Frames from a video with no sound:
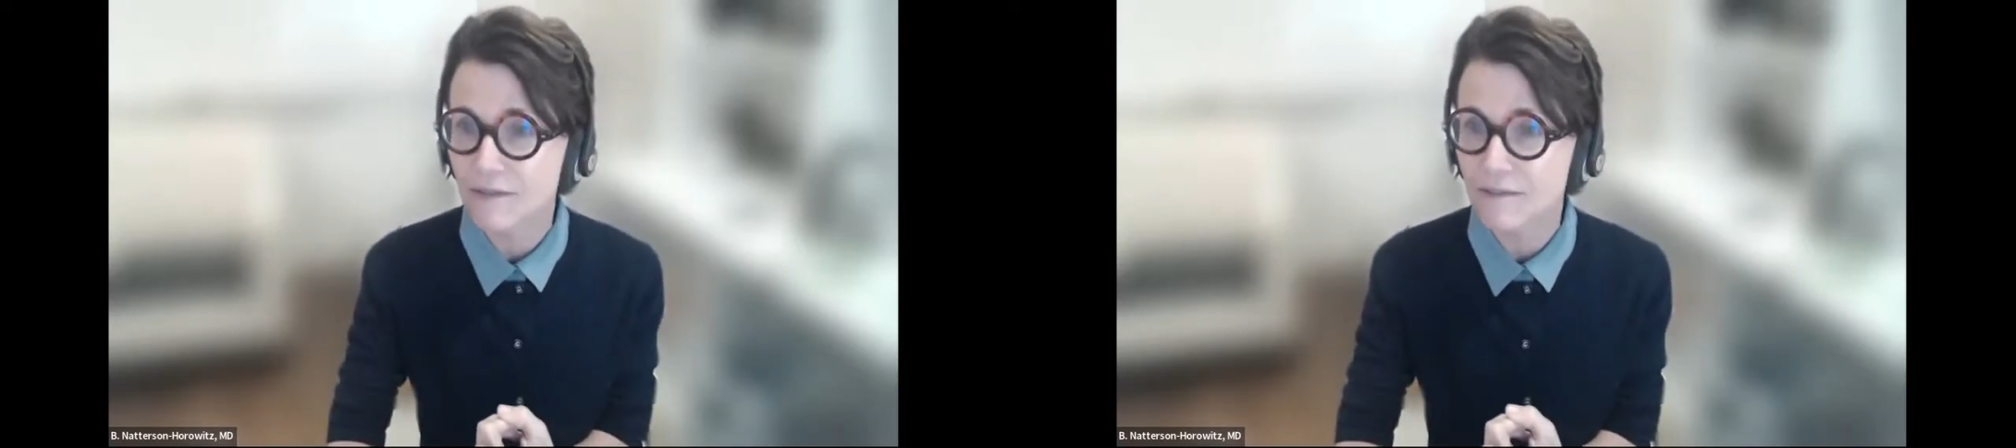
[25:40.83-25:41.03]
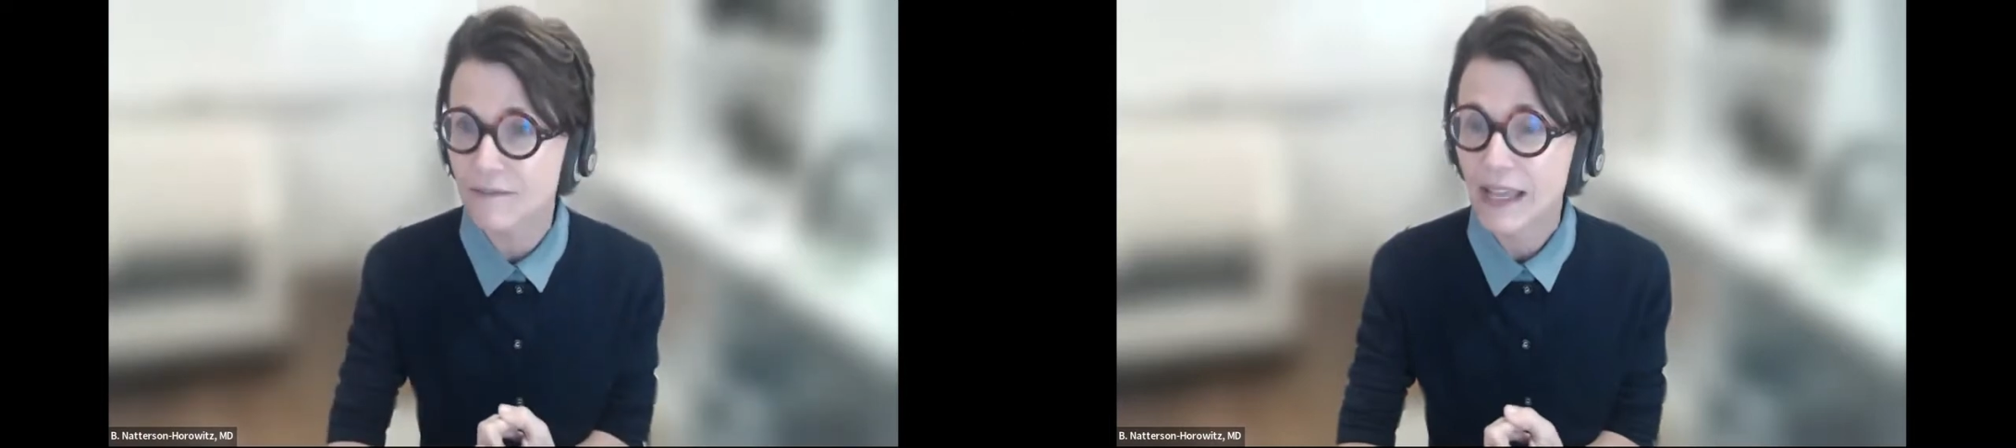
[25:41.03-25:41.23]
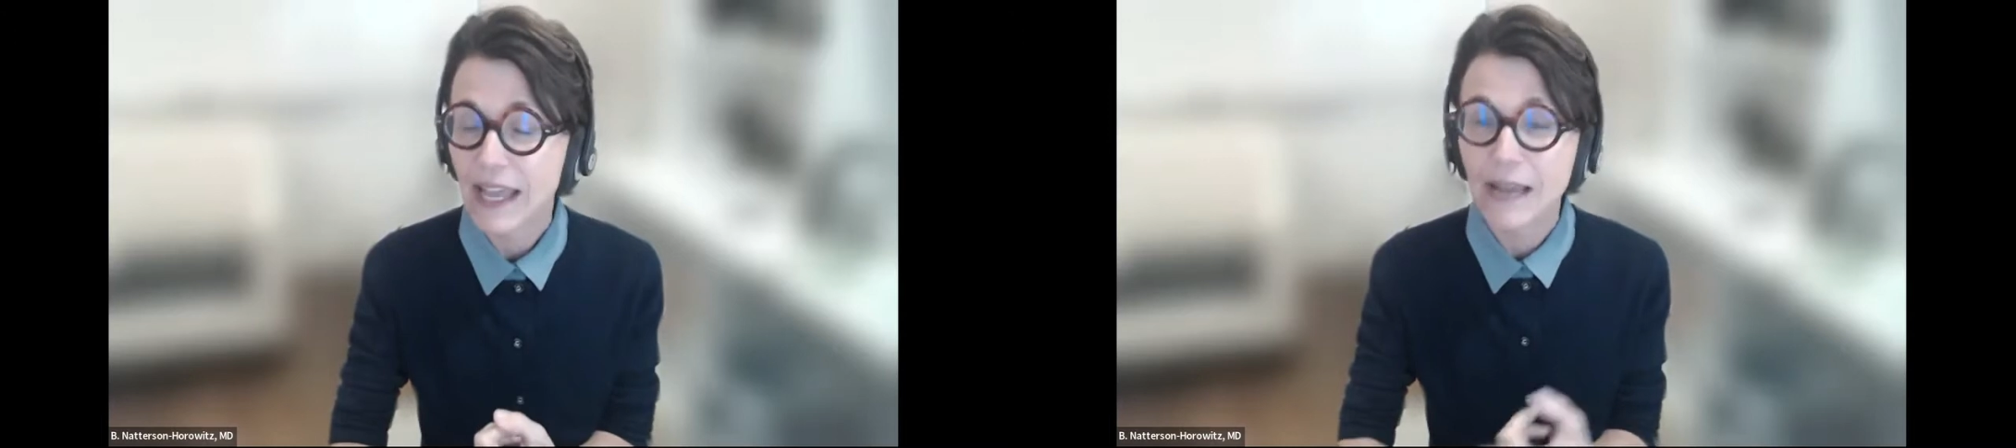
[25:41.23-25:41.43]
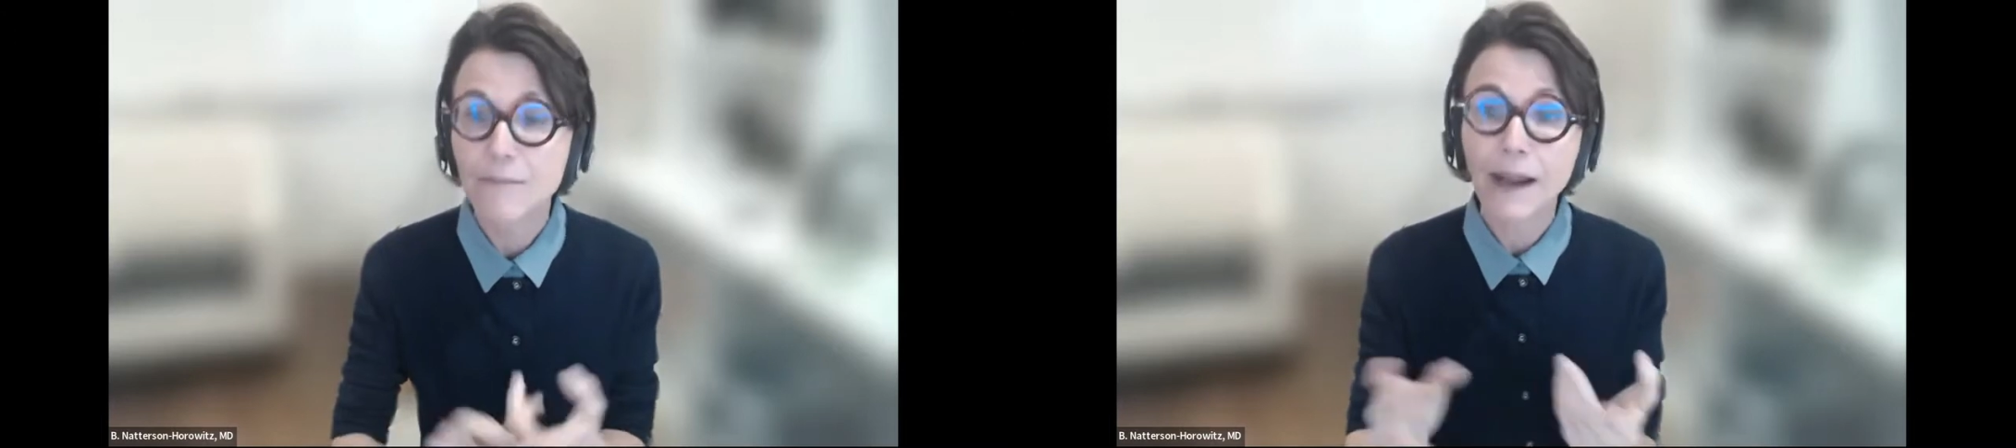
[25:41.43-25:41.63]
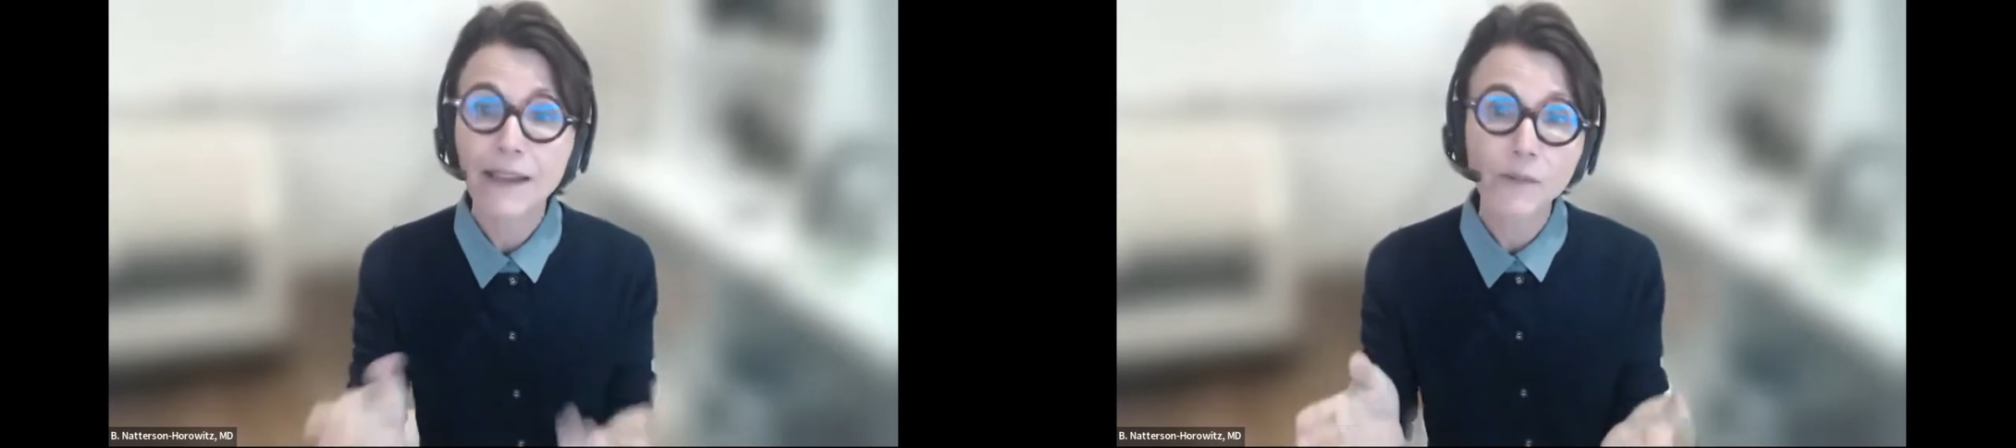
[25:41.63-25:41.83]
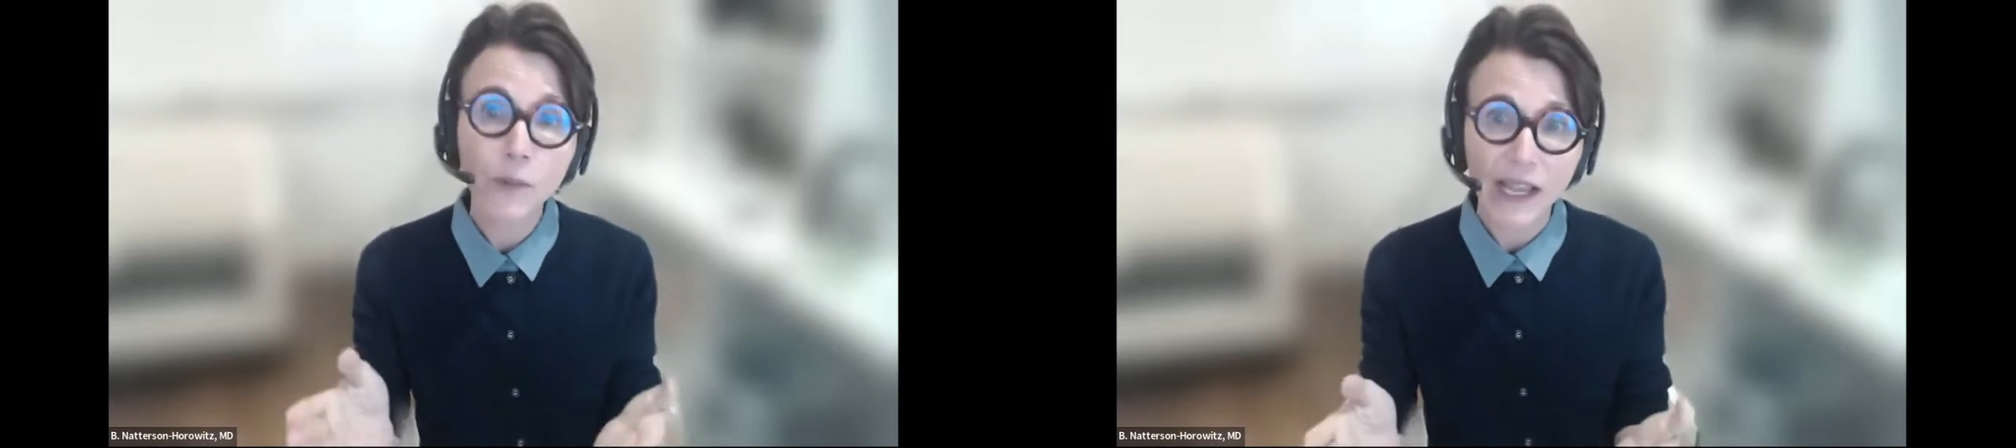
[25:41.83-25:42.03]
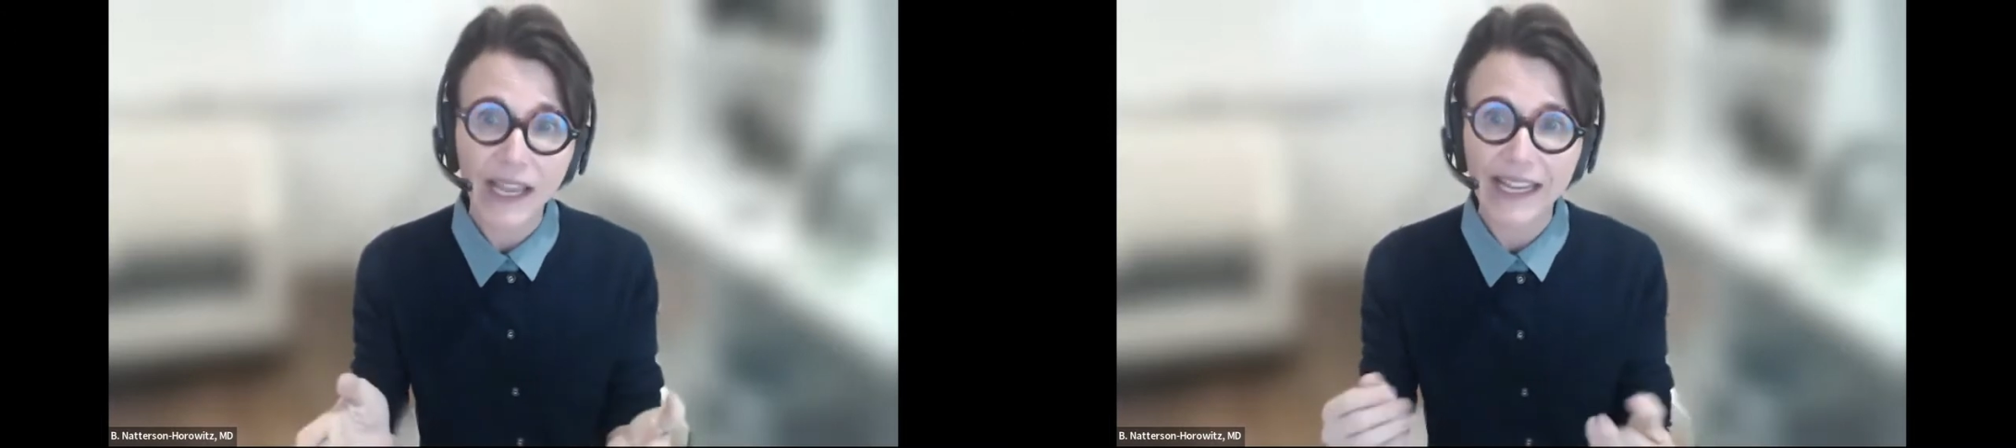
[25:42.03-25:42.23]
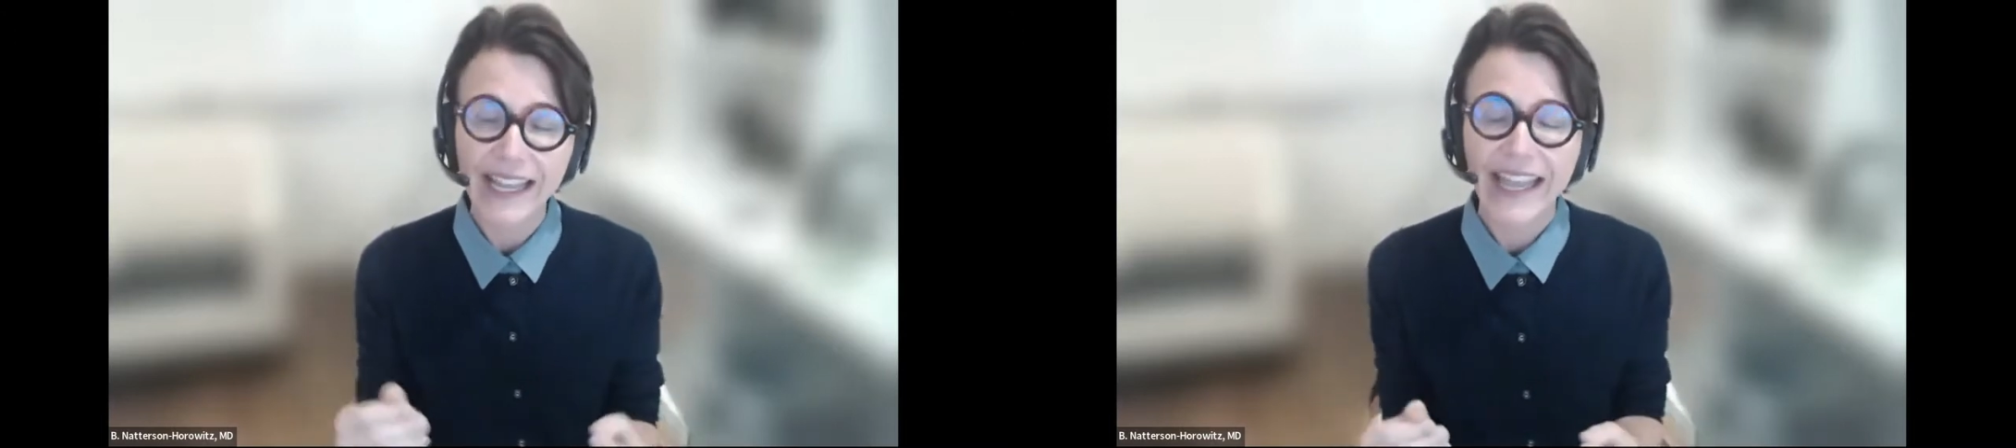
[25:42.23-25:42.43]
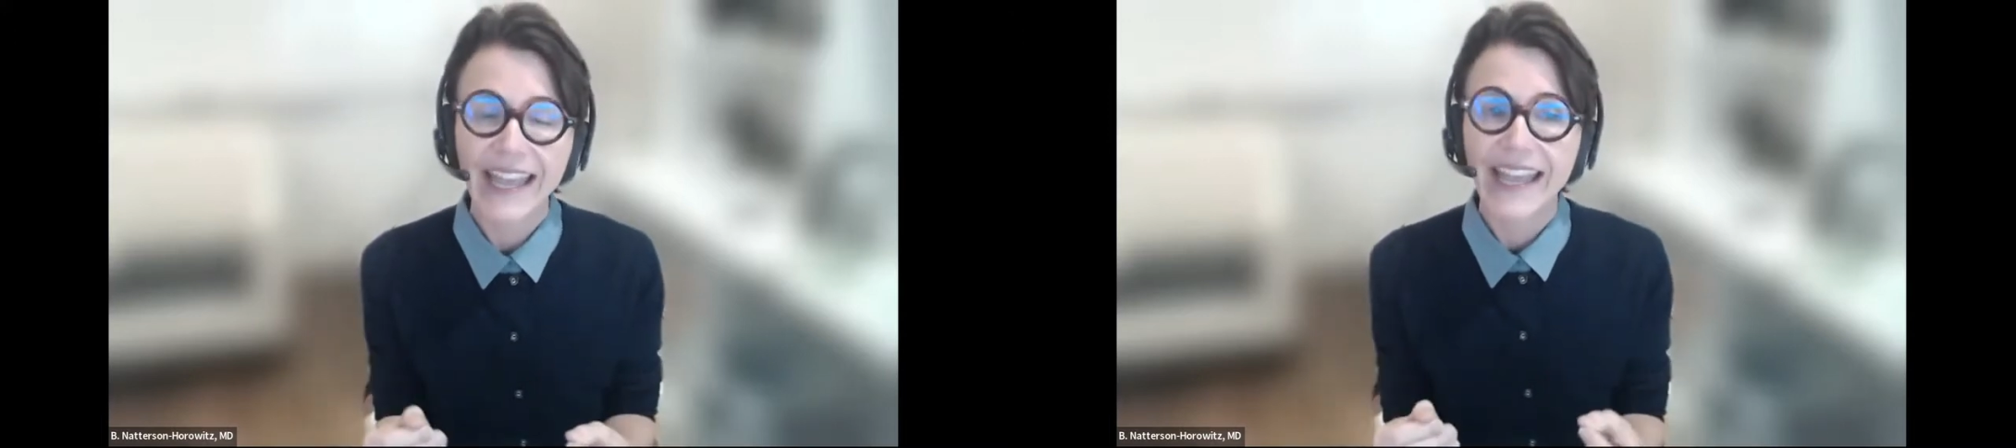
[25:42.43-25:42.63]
safe. And by the way,